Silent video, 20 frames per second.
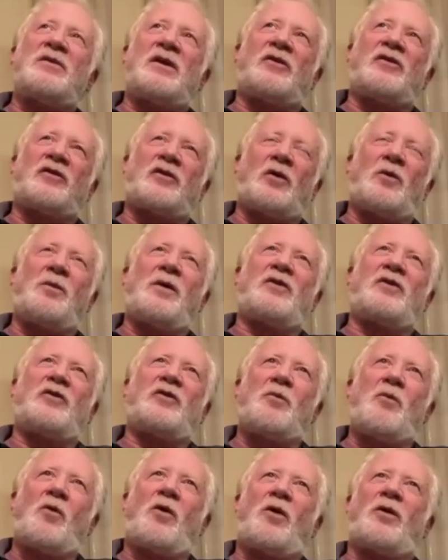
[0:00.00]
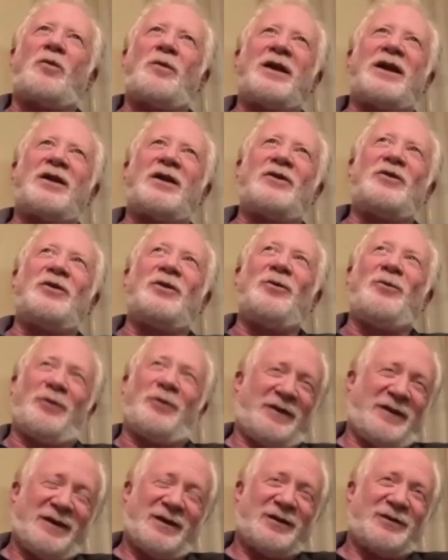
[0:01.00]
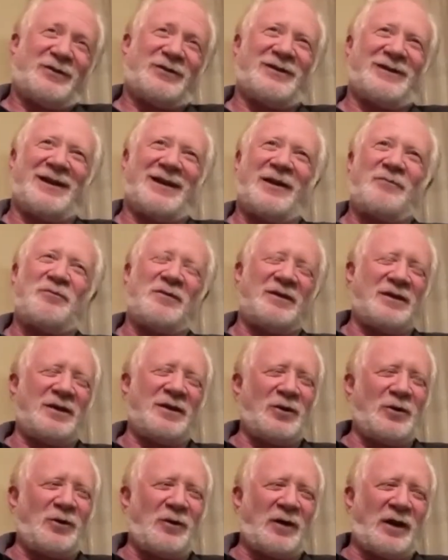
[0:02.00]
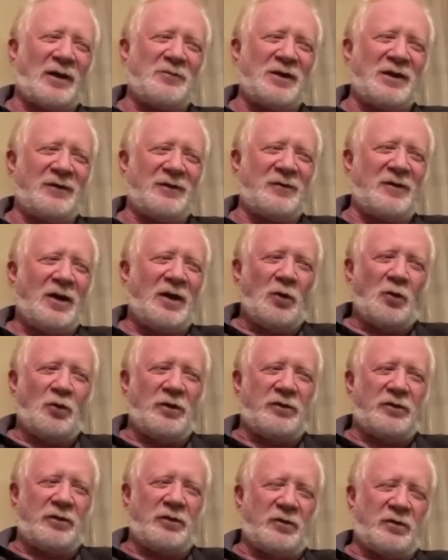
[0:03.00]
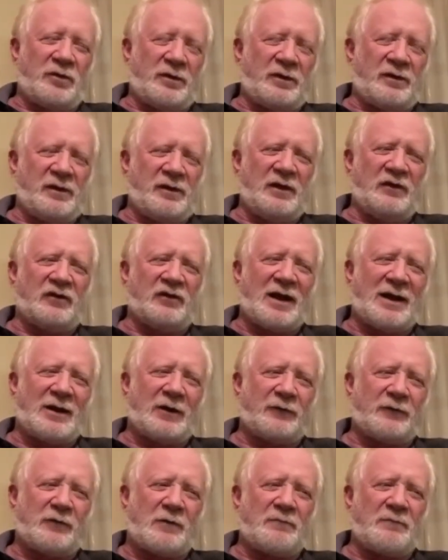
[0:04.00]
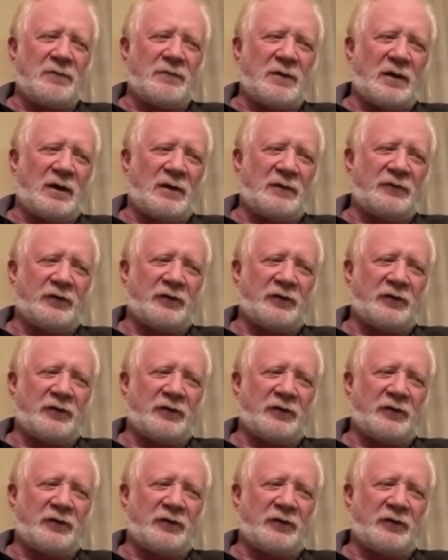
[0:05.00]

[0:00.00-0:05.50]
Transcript: There's so much more we can do with this. With these kind of